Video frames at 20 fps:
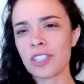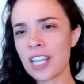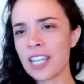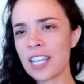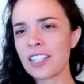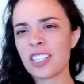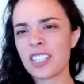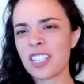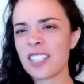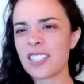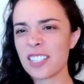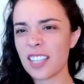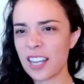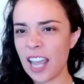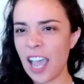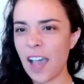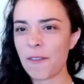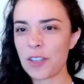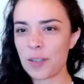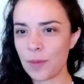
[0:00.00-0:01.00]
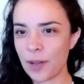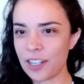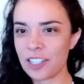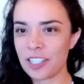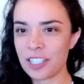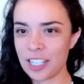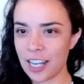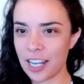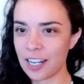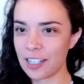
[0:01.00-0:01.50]
just isn't going to have as much
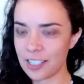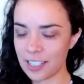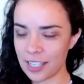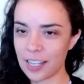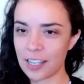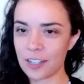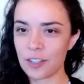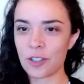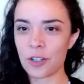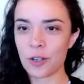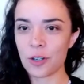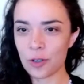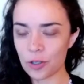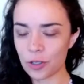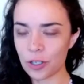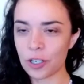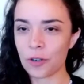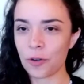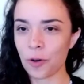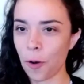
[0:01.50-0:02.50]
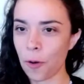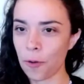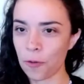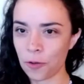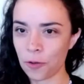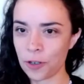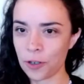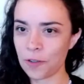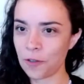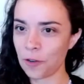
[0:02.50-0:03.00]
THC. It's usually grown
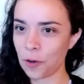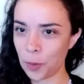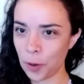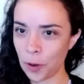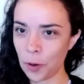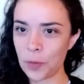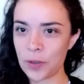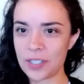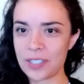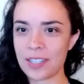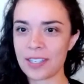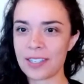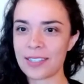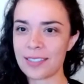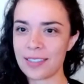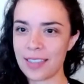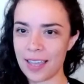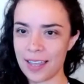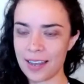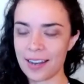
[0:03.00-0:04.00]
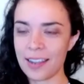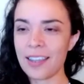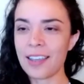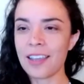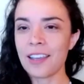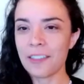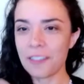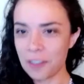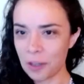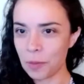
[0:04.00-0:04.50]
for different purposes than
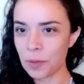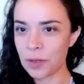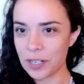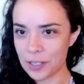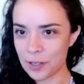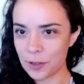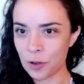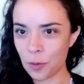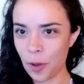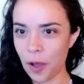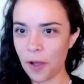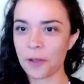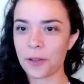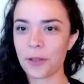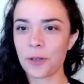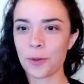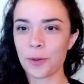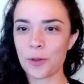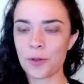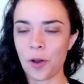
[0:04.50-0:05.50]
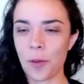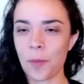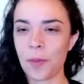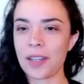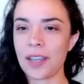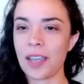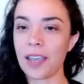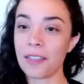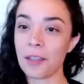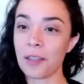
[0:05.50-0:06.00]
the medicinal molecules from
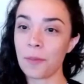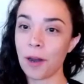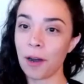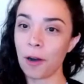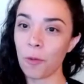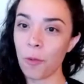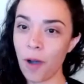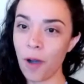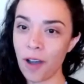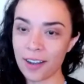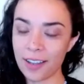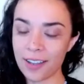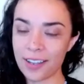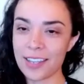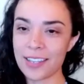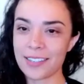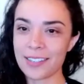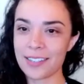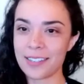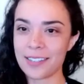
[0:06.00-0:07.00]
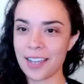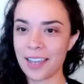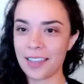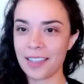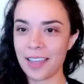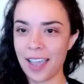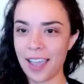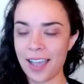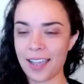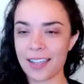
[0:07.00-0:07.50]
it. And then marijuana is the side
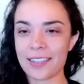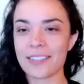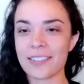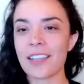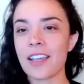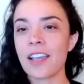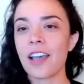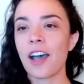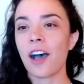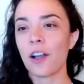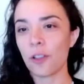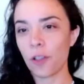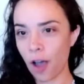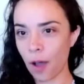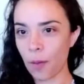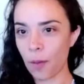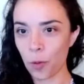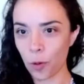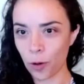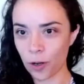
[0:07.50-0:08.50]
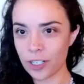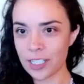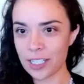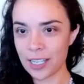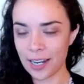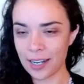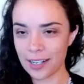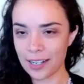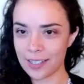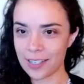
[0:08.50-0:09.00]
that has a lot more
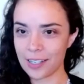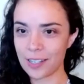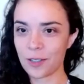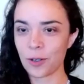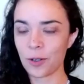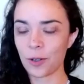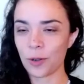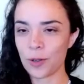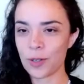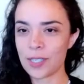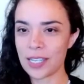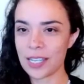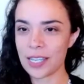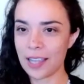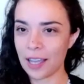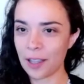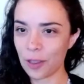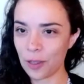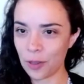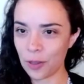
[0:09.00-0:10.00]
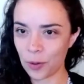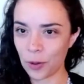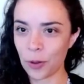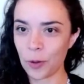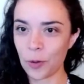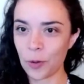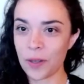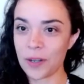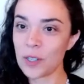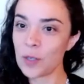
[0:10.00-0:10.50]
THC. So you'll see that
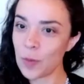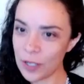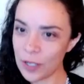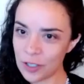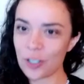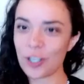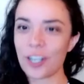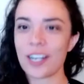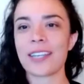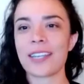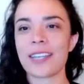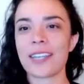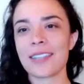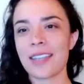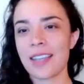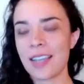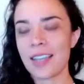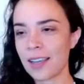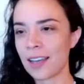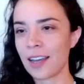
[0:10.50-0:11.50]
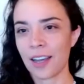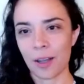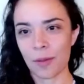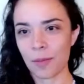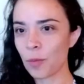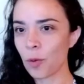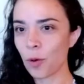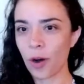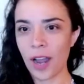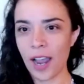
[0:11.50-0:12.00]
through the dispensaries,
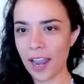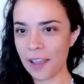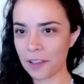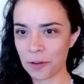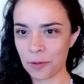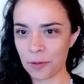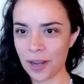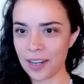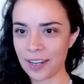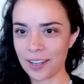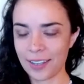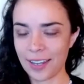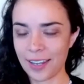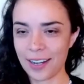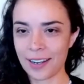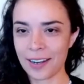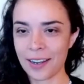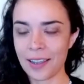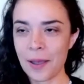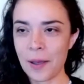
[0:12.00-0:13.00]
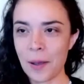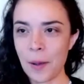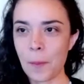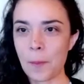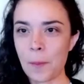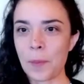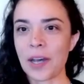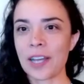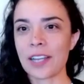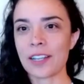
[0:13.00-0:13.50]
more highly regulated.
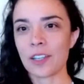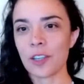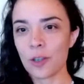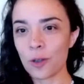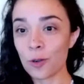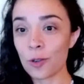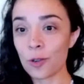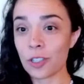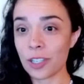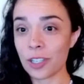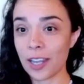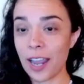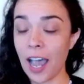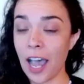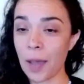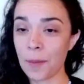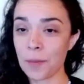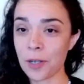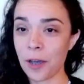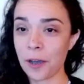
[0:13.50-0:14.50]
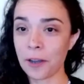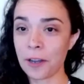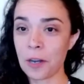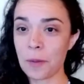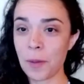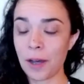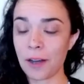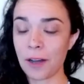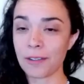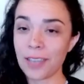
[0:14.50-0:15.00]
But usually I'm talking
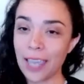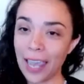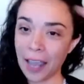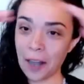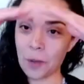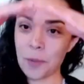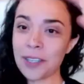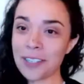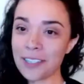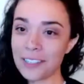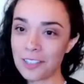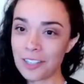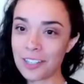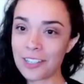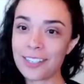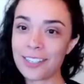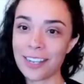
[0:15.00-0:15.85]
about cannabis, just